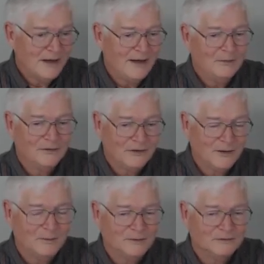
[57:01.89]
Bible
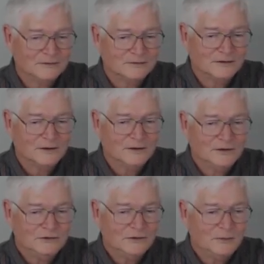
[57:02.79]
thumpers
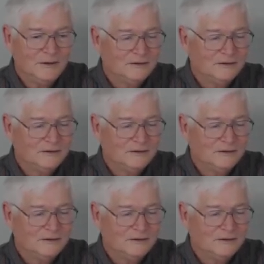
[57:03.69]
should